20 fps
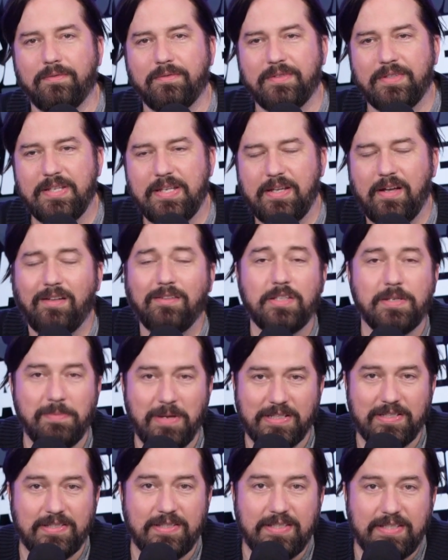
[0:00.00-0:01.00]
the
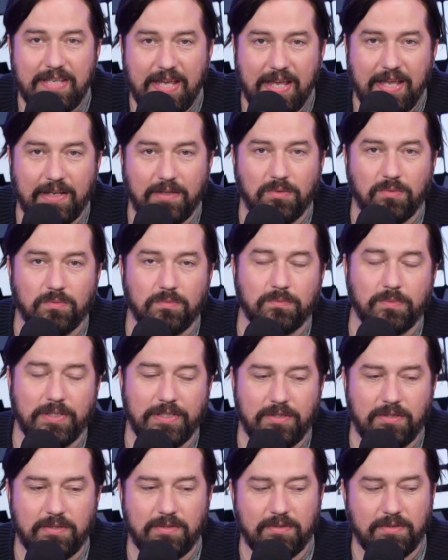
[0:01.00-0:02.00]
ultimate sin,
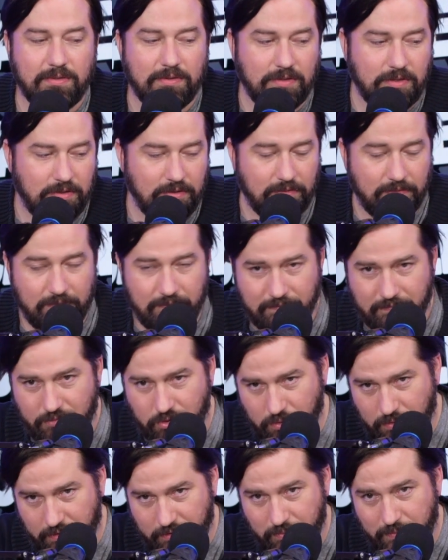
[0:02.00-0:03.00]
which to
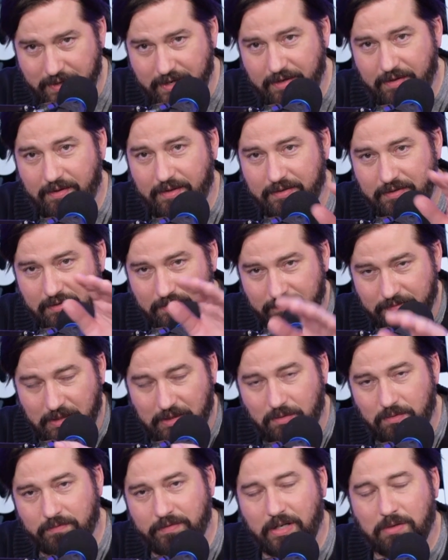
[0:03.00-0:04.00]
George Will and to
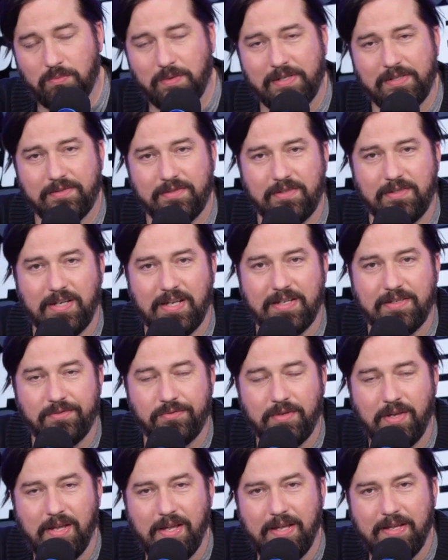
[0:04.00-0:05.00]
Rick Wilson is